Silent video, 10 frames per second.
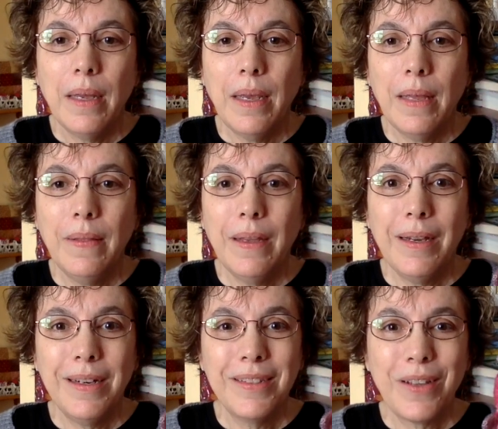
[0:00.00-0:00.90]
and
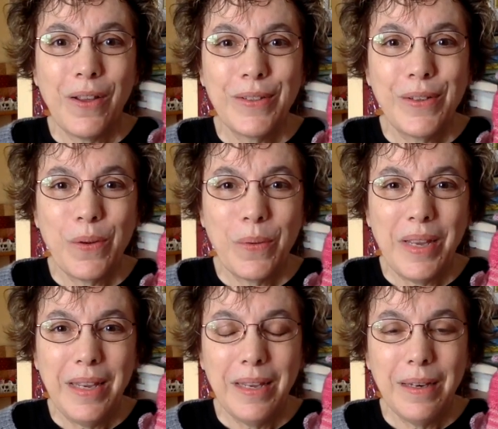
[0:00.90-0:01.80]
then it's also
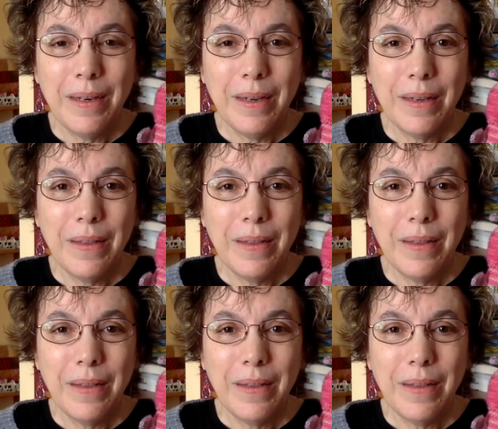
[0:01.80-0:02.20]
in